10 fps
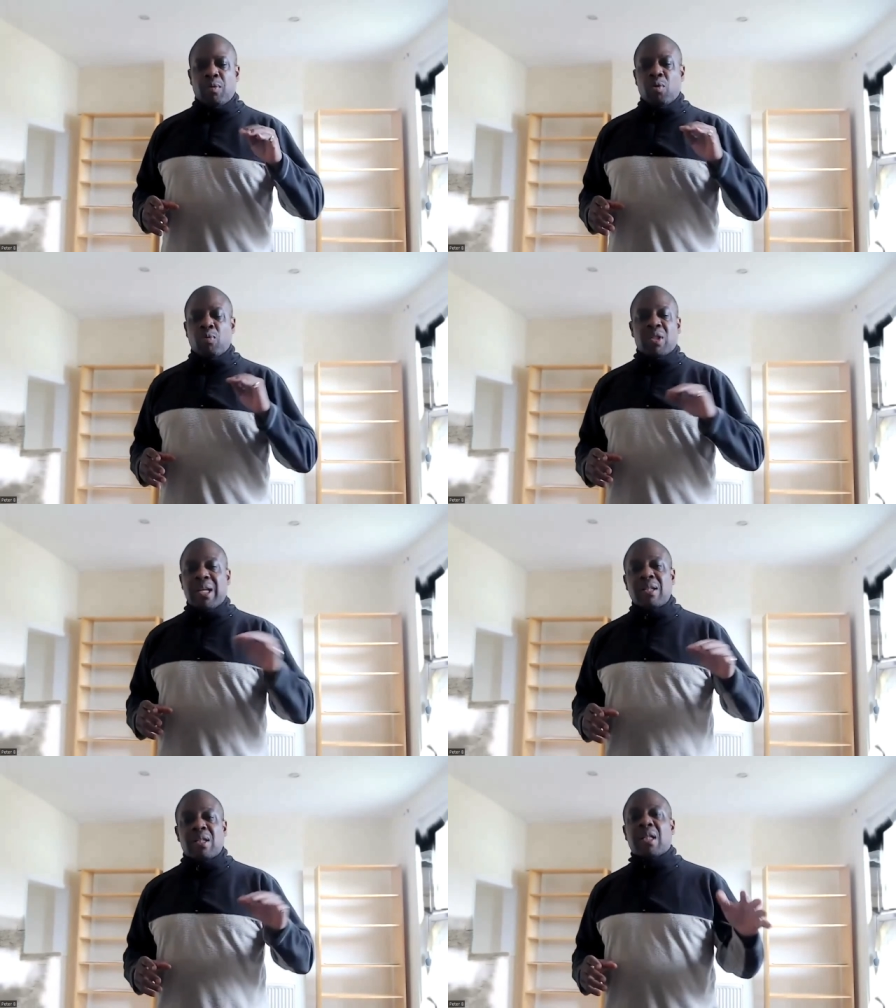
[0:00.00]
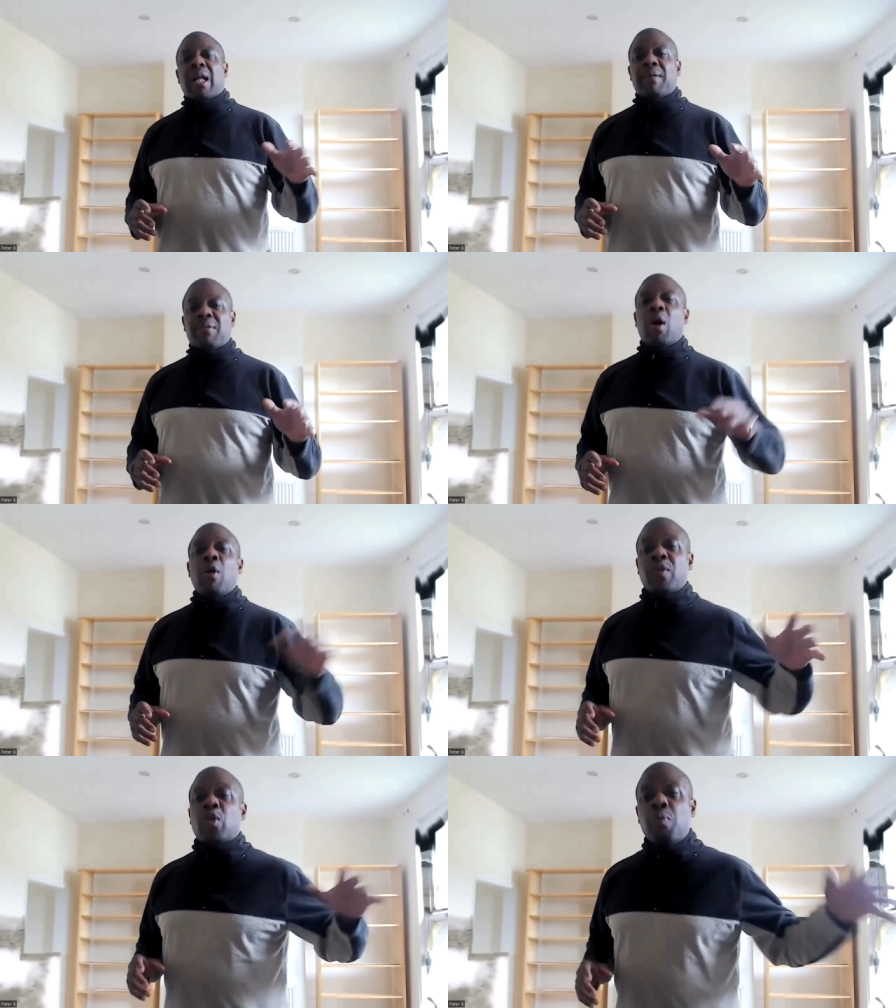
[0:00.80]
sort of send slaves
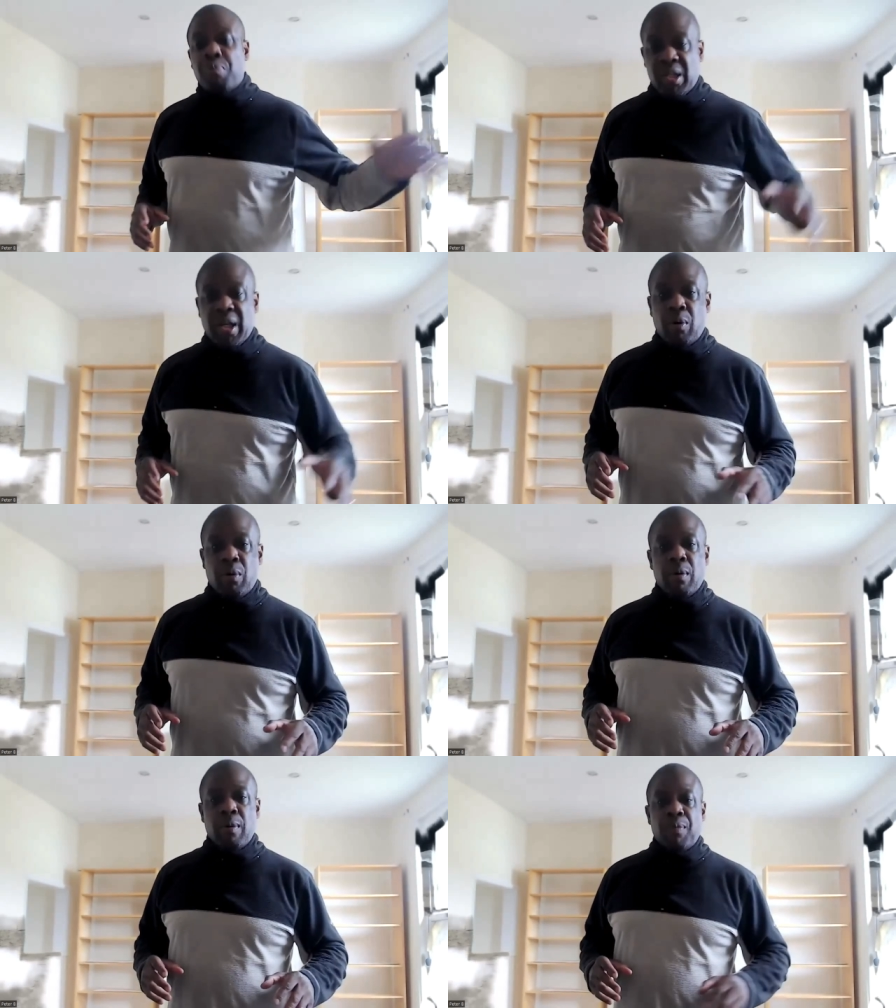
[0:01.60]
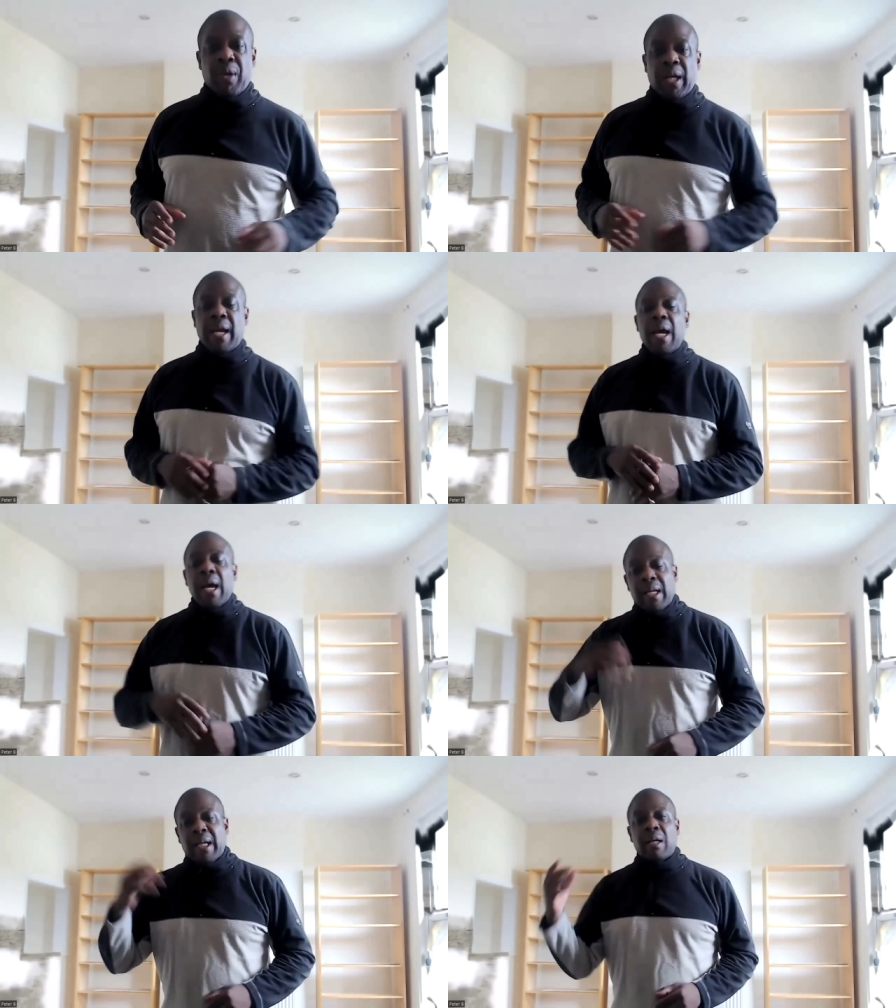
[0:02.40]
over to Brazil, okay?
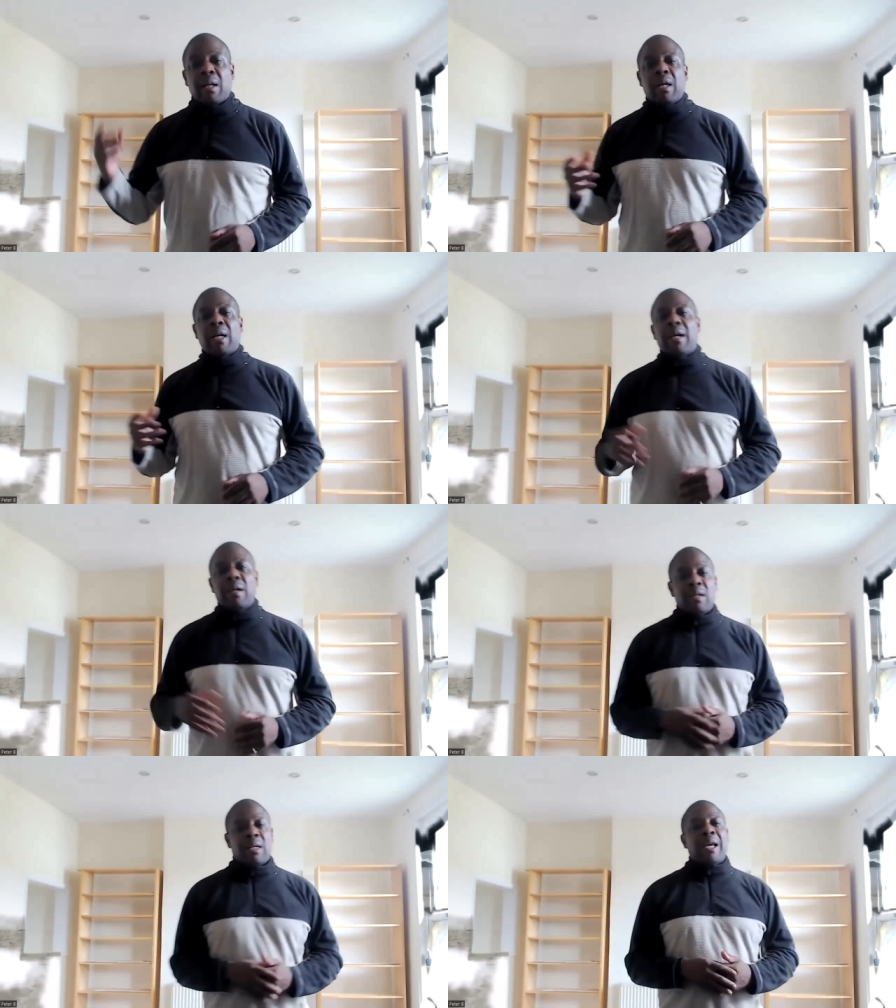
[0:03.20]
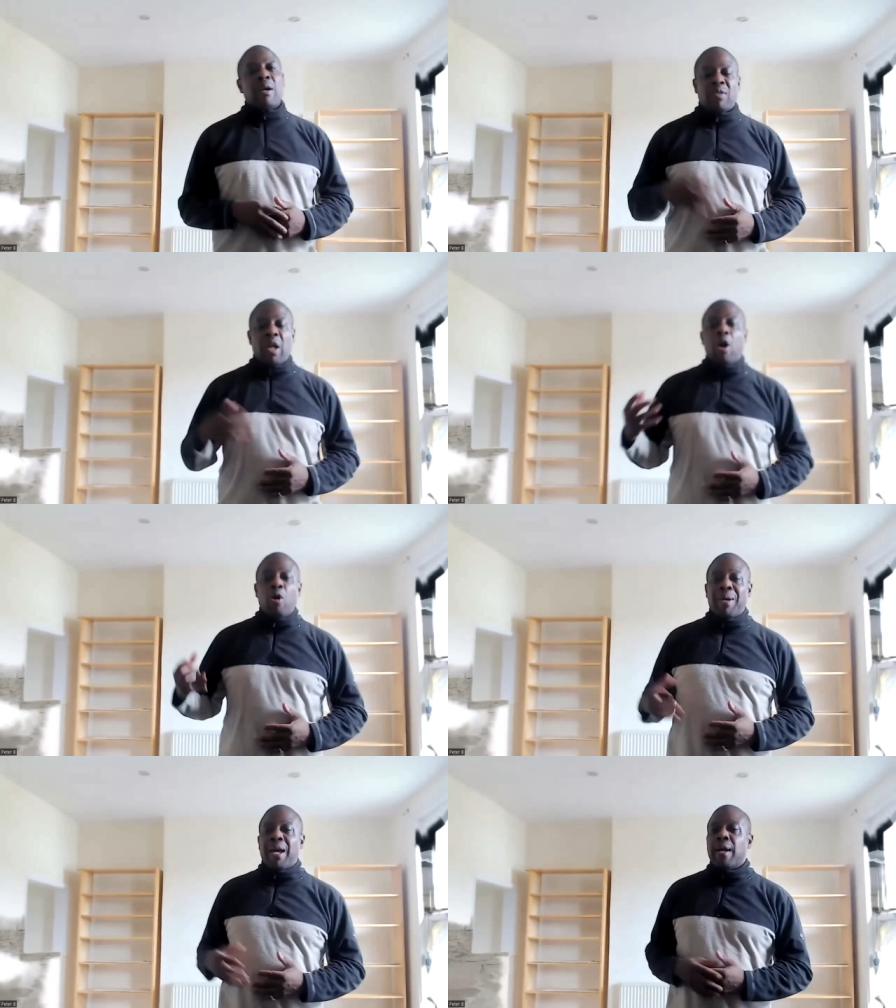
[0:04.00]
And the King of
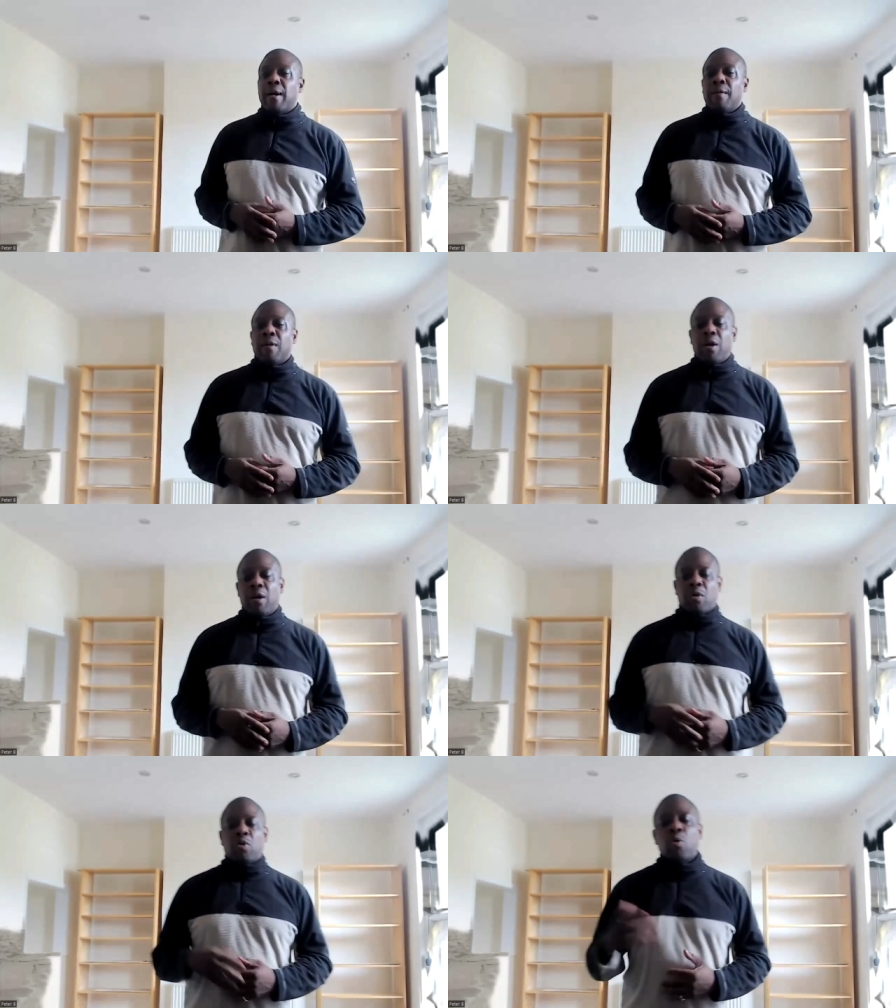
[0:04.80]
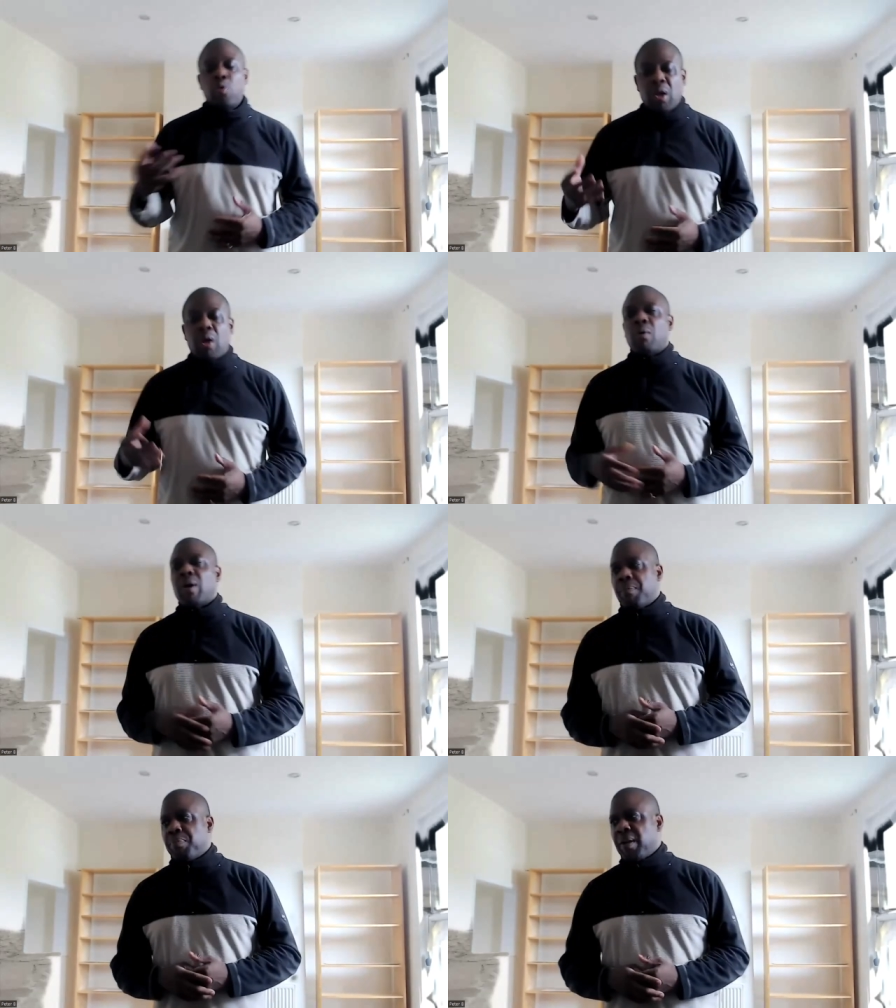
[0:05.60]
Dahomey, uh, Buzo,
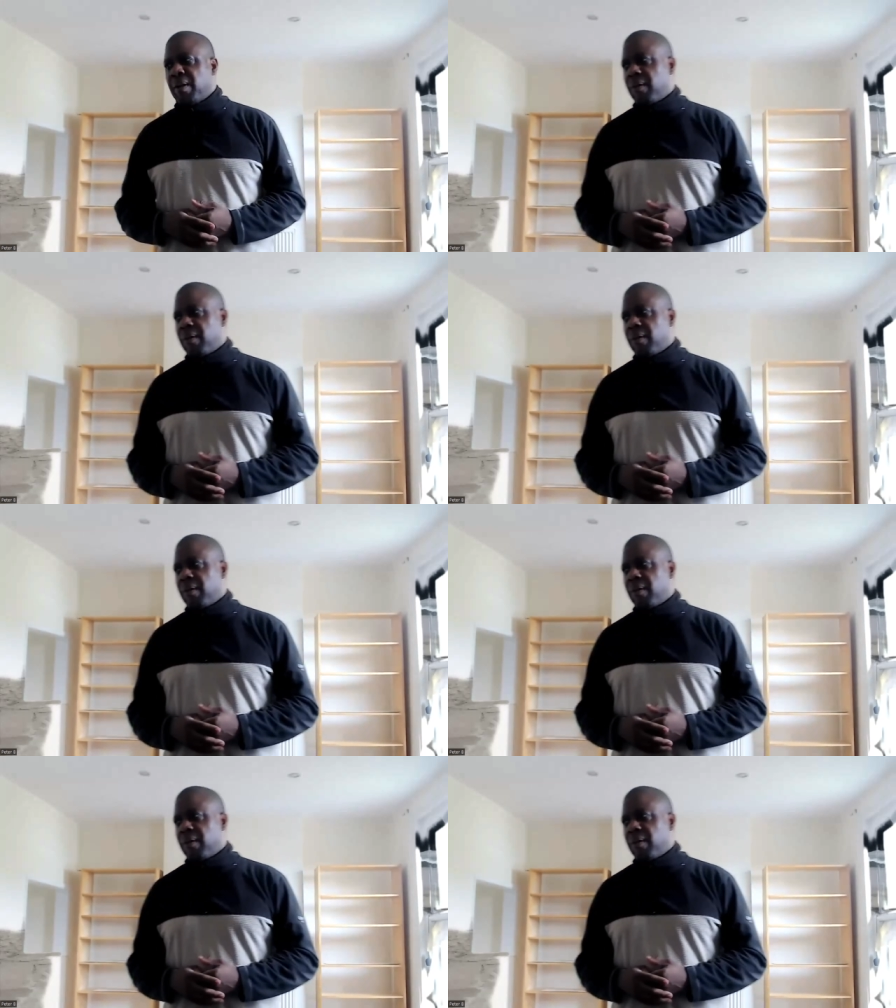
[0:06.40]
uh,